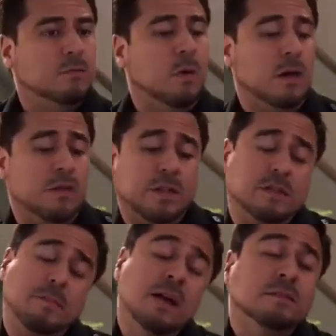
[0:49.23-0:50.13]
Well,
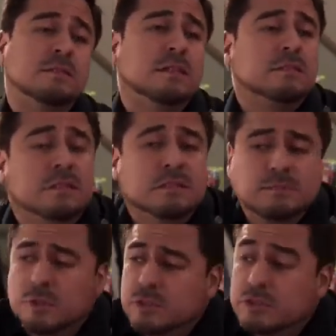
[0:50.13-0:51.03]
that depends. Has
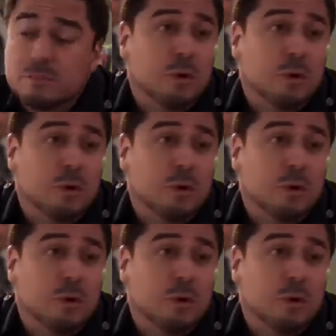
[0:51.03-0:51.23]
this person